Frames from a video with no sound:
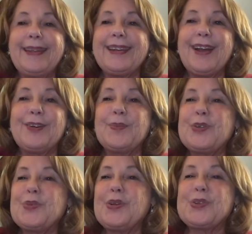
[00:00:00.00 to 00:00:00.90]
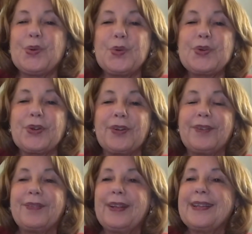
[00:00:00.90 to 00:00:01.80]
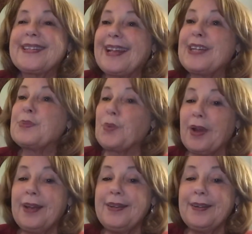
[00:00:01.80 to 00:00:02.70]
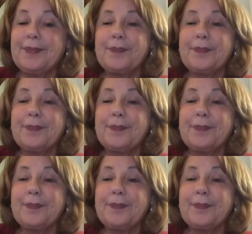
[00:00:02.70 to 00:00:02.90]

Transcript: And now, which one's older? Sliced bread,